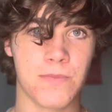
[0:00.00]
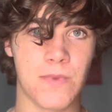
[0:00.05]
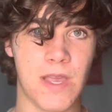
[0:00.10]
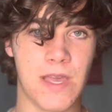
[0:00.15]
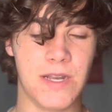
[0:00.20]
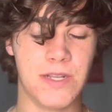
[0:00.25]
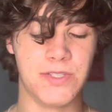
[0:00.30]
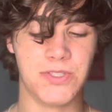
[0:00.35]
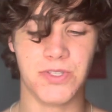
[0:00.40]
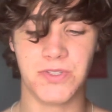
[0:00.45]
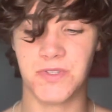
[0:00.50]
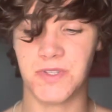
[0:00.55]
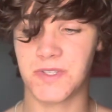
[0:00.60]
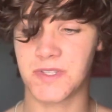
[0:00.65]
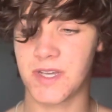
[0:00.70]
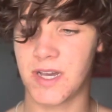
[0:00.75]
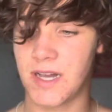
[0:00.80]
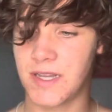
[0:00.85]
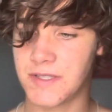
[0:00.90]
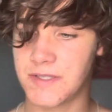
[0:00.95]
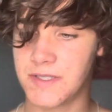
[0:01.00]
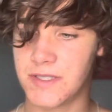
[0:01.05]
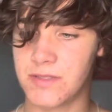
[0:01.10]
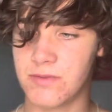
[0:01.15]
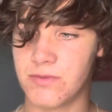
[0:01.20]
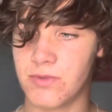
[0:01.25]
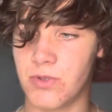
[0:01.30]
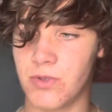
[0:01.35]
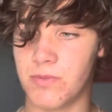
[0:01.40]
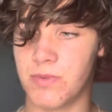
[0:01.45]
And it's just this constant
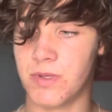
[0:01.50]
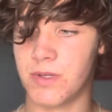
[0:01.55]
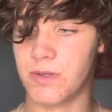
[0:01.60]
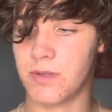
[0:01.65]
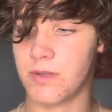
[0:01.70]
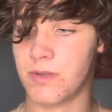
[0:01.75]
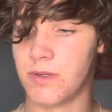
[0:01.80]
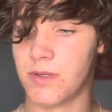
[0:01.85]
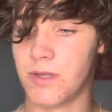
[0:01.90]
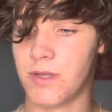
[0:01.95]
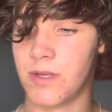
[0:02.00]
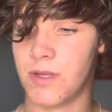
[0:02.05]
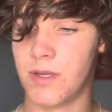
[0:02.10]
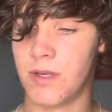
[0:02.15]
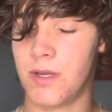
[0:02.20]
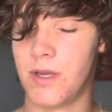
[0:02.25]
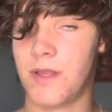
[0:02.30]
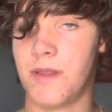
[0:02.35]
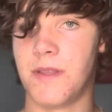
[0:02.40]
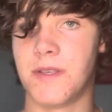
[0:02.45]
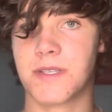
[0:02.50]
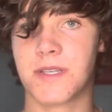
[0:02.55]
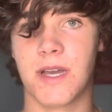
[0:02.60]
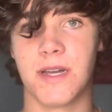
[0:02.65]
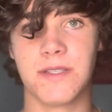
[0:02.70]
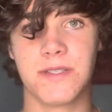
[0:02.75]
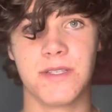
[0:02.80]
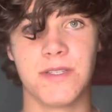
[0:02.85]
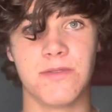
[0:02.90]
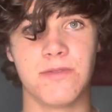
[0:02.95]
whoop, this
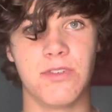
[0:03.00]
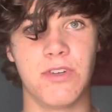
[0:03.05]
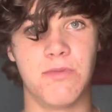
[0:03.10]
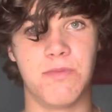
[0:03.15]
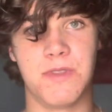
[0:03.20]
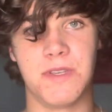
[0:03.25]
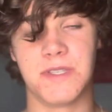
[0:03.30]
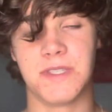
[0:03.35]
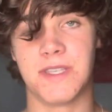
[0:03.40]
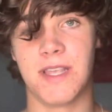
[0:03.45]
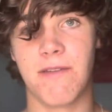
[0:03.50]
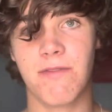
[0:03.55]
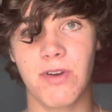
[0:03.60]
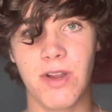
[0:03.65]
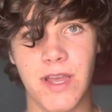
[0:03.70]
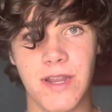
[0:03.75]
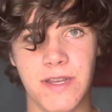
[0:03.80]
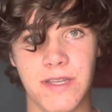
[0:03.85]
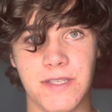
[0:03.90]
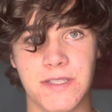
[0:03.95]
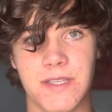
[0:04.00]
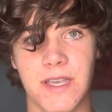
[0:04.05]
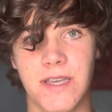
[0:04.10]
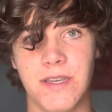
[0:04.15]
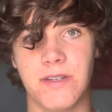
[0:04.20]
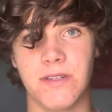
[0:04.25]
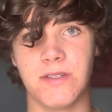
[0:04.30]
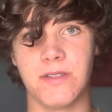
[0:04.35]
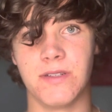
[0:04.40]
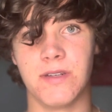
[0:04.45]
constant whoop, this never ending
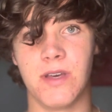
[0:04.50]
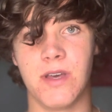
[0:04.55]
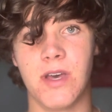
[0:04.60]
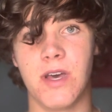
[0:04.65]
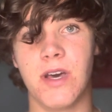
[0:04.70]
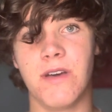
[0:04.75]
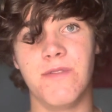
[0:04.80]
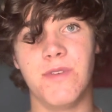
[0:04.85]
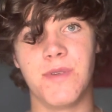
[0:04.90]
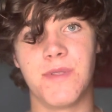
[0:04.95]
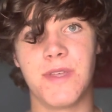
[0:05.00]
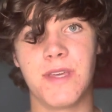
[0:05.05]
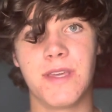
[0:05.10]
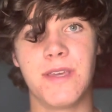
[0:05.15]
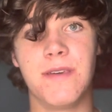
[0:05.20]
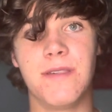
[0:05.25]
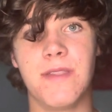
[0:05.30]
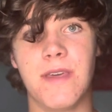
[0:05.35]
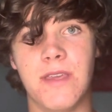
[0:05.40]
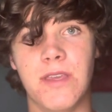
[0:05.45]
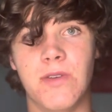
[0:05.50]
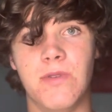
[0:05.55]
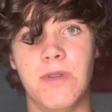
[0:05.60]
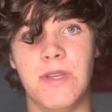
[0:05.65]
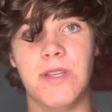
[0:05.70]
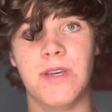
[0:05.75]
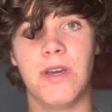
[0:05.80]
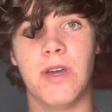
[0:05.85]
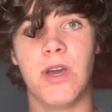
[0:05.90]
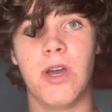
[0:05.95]
cycle of you thinking that you
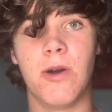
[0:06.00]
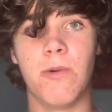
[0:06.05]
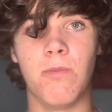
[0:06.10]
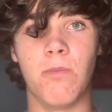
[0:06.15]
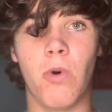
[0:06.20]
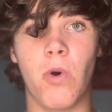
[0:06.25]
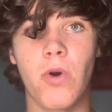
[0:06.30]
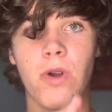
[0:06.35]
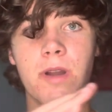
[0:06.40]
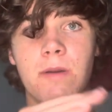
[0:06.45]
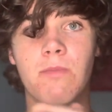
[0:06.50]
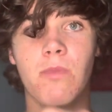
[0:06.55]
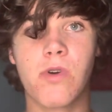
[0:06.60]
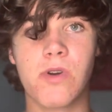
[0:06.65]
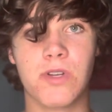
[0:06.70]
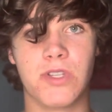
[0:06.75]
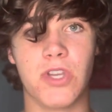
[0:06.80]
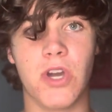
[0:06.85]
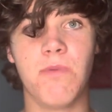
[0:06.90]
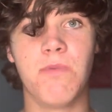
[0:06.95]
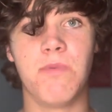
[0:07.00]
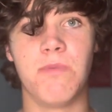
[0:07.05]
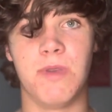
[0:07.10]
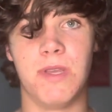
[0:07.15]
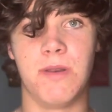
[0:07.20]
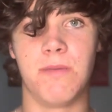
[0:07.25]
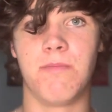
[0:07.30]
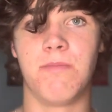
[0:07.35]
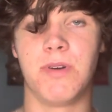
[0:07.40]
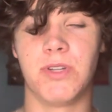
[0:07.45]
need more and more
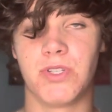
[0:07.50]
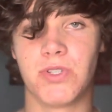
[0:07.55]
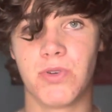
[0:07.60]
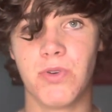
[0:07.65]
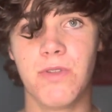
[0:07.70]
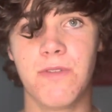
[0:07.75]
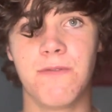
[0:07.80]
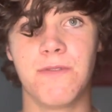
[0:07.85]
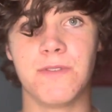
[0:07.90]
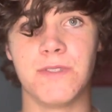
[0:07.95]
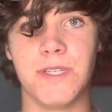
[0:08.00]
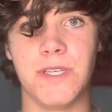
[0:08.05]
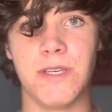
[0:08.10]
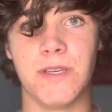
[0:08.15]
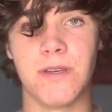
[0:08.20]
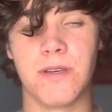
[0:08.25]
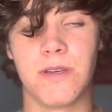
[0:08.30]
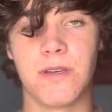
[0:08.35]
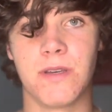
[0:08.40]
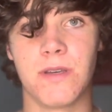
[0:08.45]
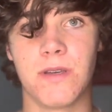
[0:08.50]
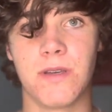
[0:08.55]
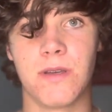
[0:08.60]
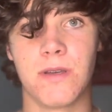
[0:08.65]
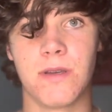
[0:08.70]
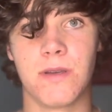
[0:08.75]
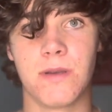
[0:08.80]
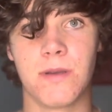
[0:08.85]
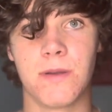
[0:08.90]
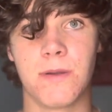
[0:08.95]
dopamine. But truthfully,
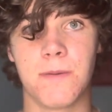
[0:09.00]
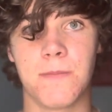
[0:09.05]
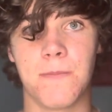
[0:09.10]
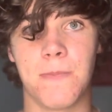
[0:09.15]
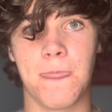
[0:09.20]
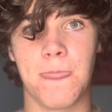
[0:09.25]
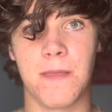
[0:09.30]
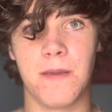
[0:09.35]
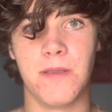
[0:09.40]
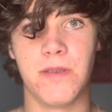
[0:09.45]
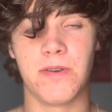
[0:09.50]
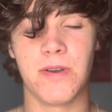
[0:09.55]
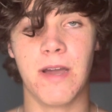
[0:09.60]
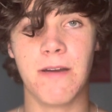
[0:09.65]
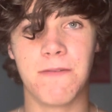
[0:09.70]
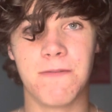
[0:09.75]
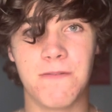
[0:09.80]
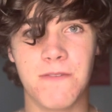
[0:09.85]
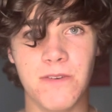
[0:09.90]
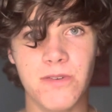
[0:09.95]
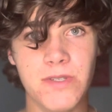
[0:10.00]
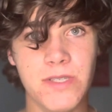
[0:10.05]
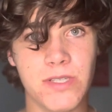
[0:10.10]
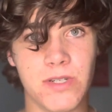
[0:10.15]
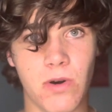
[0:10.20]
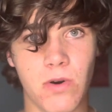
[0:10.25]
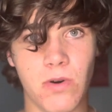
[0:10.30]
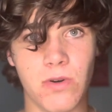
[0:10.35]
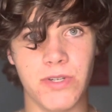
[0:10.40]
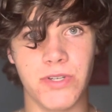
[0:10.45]
you're not filling a
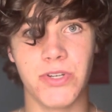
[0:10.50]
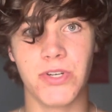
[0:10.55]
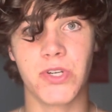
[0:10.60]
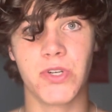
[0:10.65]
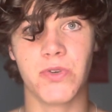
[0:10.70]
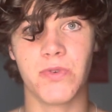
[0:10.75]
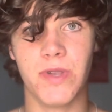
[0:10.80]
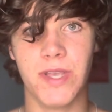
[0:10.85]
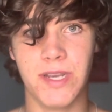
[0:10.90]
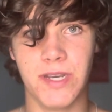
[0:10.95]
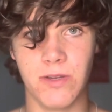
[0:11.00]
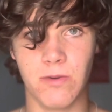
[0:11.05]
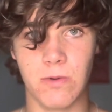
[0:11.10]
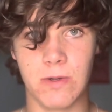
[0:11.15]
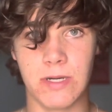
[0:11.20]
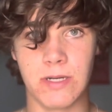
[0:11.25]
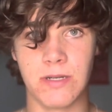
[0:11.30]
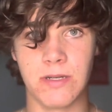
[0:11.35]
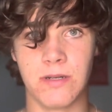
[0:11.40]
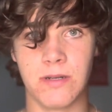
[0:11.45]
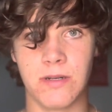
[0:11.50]
hole, you're creating one.